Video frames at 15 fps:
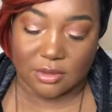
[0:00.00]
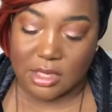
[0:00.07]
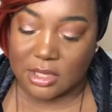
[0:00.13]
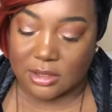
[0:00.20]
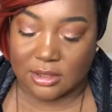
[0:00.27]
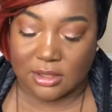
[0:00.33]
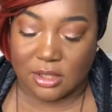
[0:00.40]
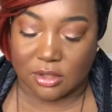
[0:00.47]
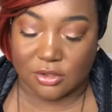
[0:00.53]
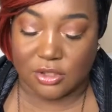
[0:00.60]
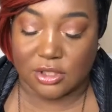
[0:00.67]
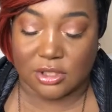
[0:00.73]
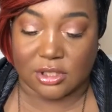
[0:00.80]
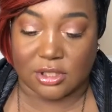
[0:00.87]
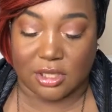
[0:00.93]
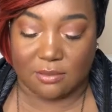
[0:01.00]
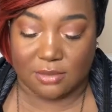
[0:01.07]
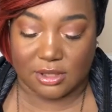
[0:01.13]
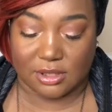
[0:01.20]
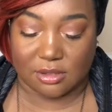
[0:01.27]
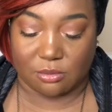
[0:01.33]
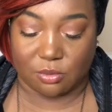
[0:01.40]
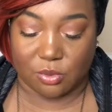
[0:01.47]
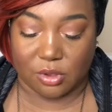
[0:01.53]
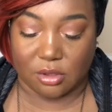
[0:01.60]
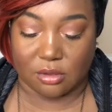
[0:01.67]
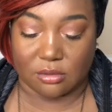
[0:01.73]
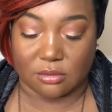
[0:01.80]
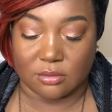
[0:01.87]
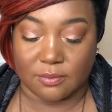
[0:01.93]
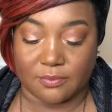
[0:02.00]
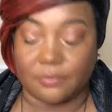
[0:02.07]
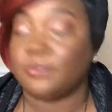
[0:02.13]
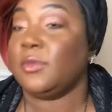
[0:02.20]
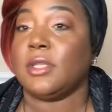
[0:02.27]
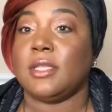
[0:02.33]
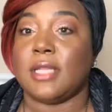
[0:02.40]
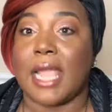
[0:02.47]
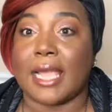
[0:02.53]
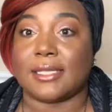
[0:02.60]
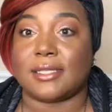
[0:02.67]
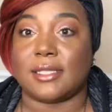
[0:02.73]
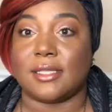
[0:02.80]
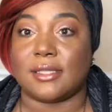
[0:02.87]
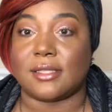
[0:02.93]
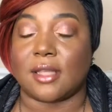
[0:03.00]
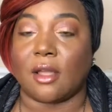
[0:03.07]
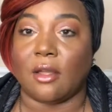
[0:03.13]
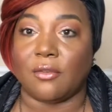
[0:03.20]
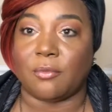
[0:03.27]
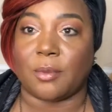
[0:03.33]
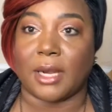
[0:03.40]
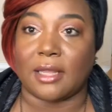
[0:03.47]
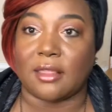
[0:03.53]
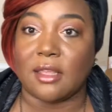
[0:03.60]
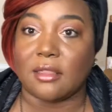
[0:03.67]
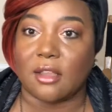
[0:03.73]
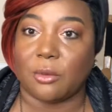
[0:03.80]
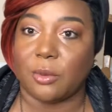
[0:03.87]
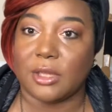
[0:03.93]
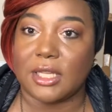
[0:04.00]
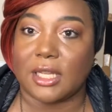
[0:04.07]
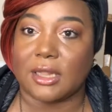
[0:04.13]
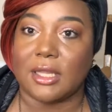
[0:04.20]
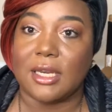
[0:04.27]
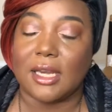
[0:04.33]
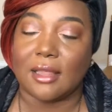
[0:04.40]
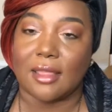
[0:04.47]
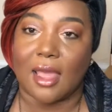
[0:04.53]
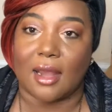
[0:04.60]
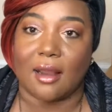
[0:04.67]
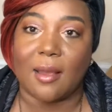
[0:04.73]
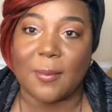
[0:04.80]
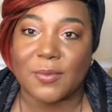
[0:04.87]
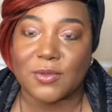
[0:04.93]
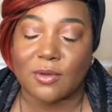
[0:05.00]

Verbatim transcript: it, there's just can be some real nasty stuff, but I think they're really cleaning that up.